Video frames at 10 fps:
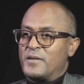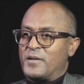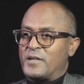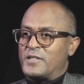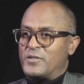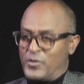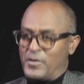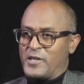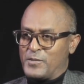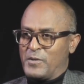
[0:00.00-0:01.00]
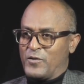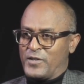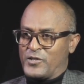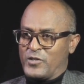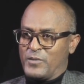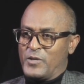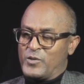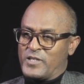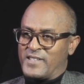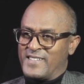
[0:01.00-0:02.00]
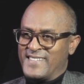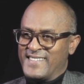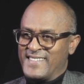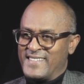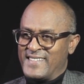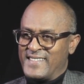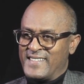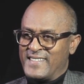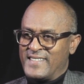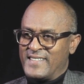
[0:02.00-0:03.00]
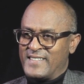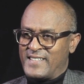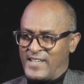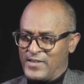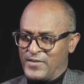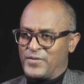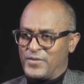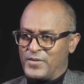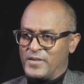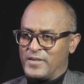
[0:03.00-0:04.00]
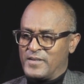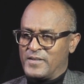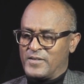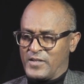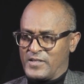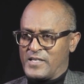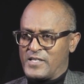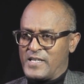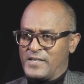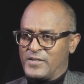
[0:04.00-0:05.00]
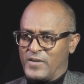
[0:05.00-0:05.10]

That reminds me of Eastern music. Mm-hmm. Kind of figures that sense,